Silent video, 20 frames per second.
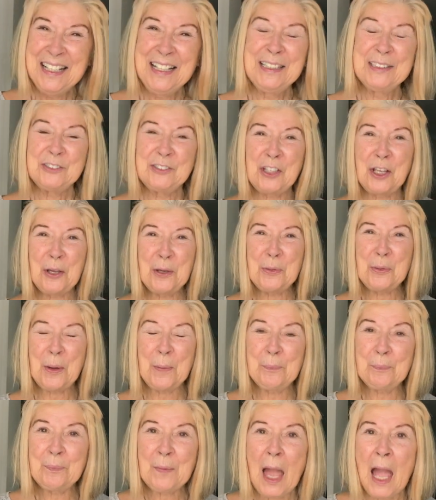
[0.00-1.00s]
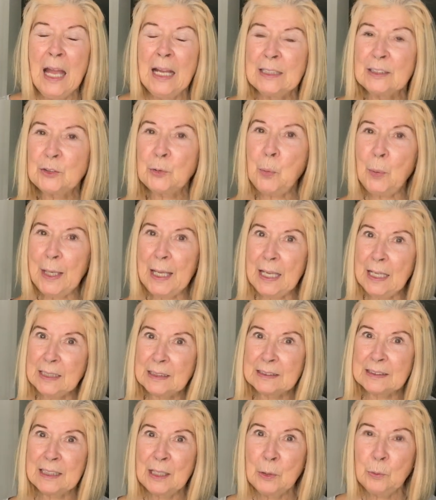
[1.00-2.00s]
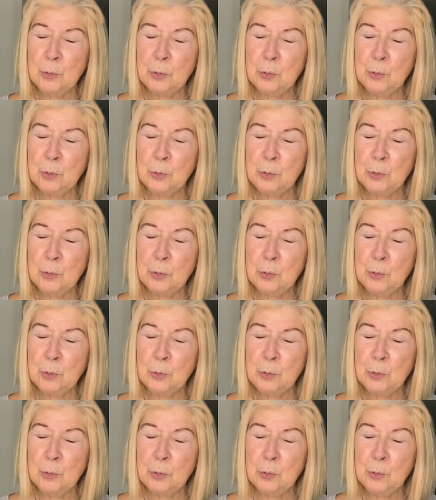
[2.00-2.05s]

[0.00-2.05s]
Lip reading: So it's weird.